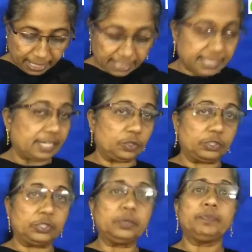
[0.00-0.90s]
As I
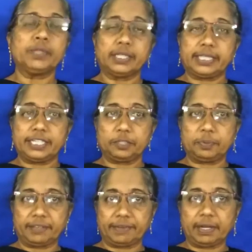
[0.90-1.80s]
told you, they should
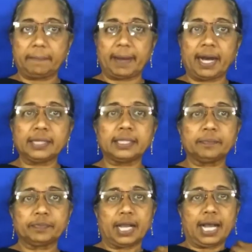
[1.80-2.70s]
be given a
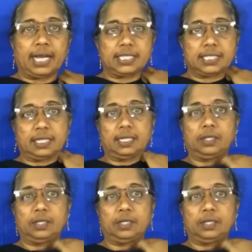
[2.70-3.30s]
bath as